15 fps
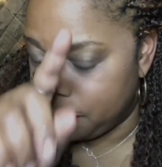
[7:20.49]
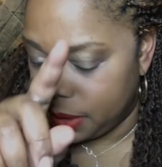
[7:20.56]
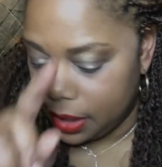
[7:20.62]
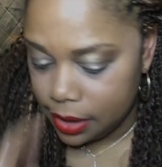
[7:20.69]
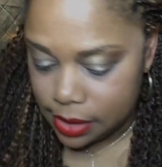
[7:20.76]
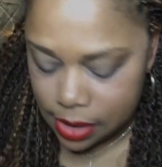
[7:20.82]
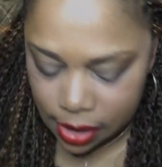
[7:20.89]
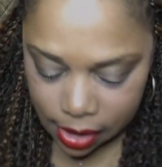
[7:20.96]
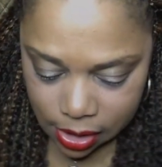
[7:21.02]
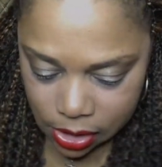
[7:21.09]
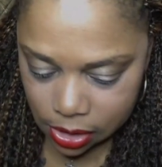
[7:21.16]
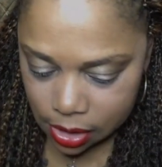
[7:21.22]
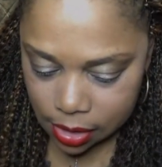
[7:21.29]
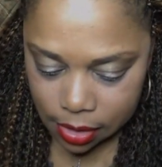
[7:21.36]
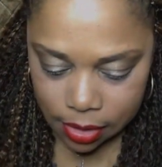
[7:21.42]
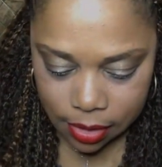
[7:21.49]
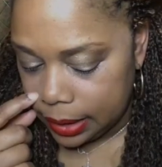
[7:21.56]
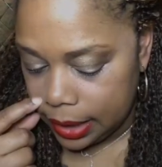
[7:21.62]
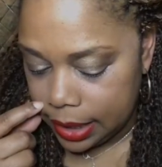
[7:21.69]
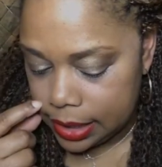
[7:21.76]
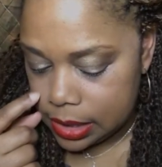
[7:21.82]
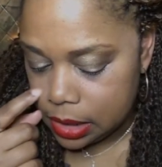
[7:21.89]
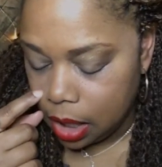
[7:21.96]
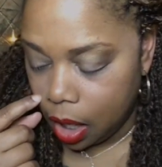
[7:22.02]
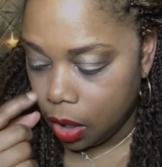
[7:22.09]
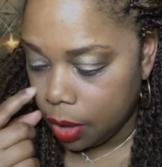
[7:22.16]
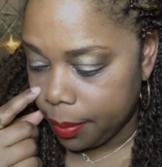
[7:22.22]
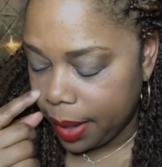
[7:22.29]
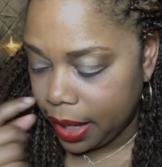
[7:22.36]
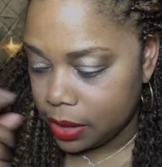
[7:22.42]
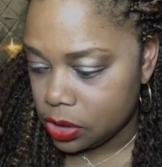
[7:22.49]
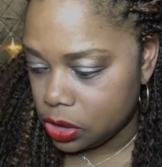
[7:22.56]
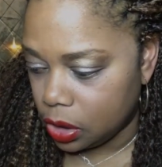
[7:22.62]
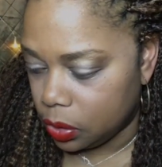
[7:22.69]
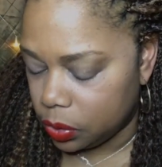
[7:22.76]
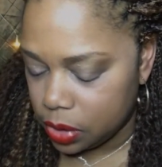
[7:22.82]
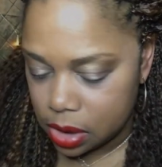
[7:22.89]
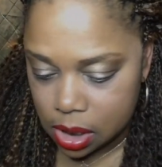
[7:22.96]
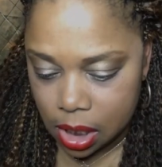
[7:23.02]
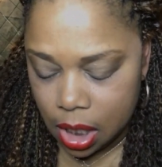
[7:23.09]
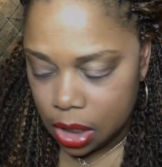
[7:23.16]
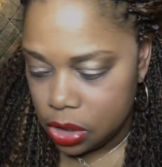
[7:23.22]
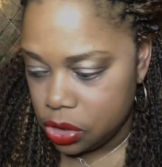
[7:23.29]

Pay attention. Let's talk about Jonas.